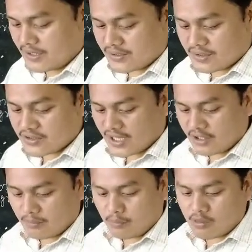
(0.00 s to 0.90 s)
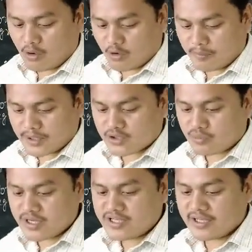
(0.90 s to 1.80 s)
please check your book on page
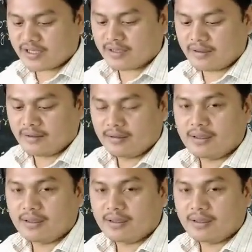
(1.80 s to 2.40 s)
20.